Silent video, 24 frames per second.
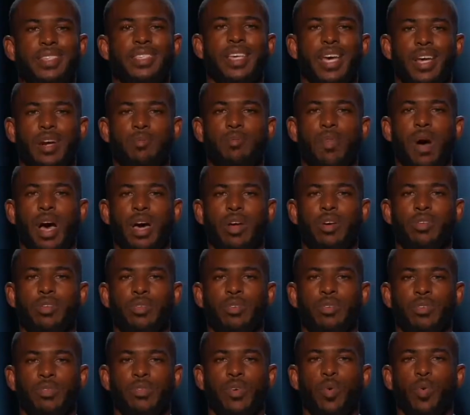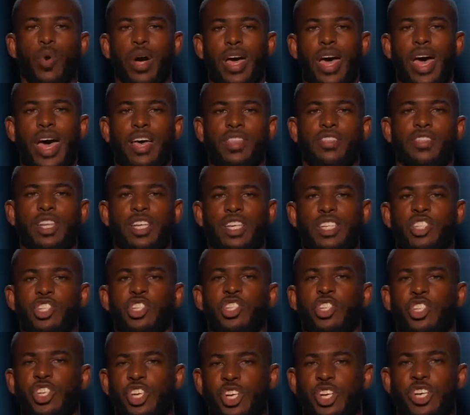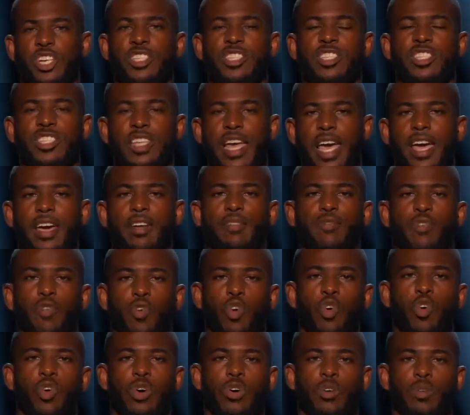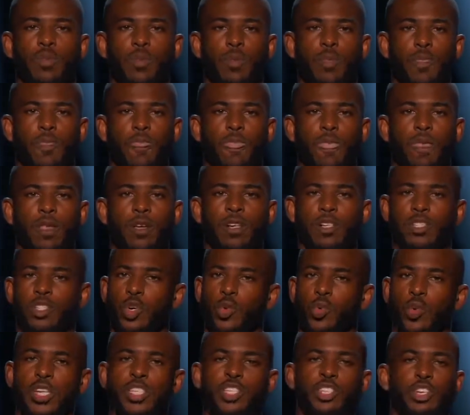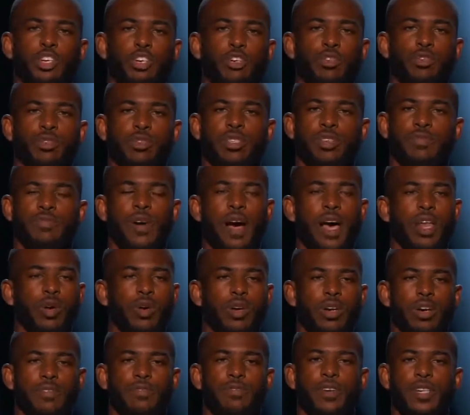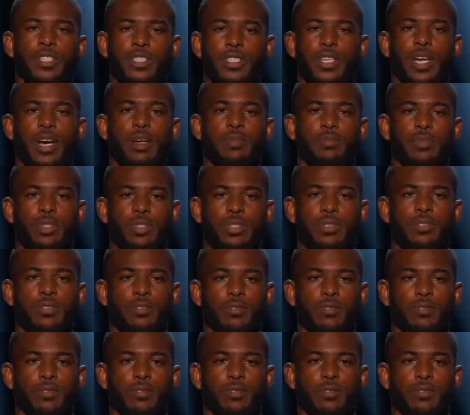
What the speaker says: set a model for what athletes should stand for. So we choose to follow in their footsteps.